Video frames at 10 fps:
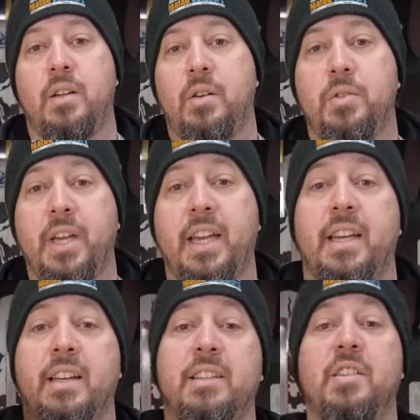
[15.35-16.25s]

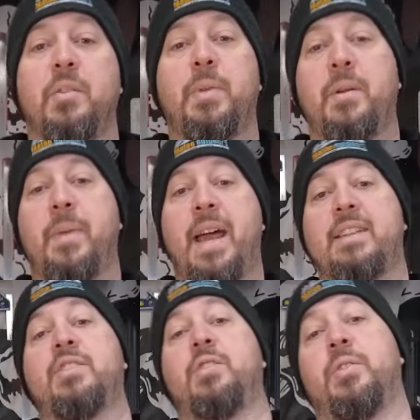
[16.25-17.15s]
Okay, a little bit of
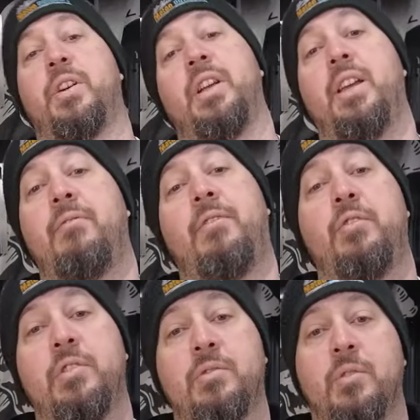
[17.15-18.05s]
backstory. If you
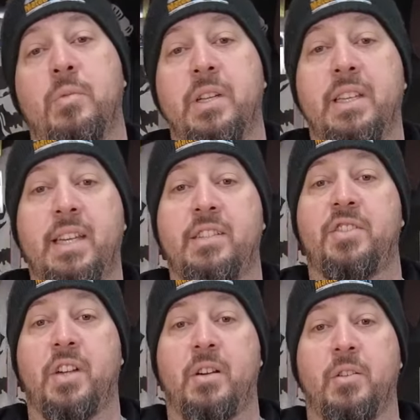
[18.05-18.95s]
don't know what
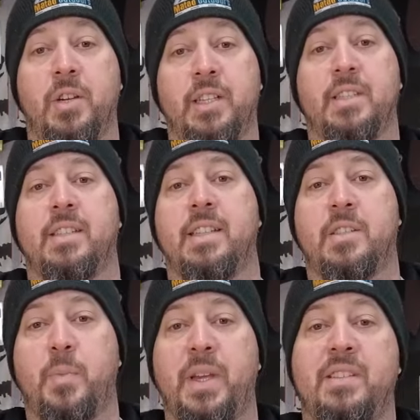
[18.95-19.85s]
Kickstarter is,
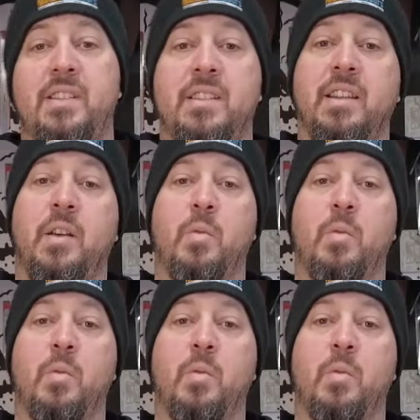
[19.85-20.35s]
it's basically a